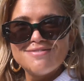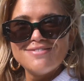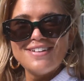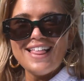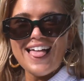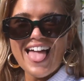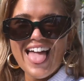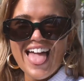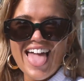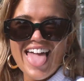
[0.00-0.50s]

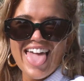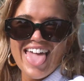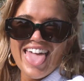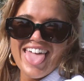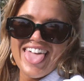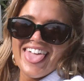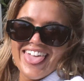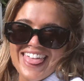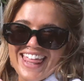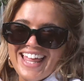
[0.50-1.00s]

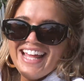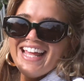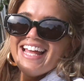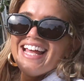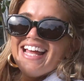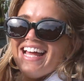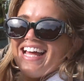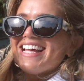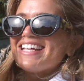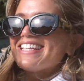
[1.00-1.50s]

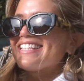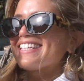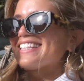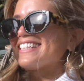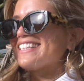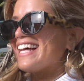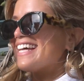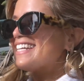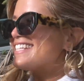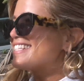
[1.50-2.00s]
It's a
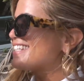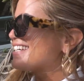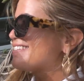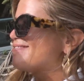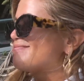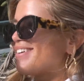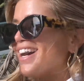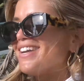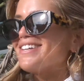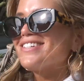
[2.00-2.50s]

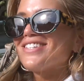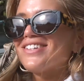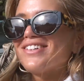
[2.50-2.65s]
cleansing brush.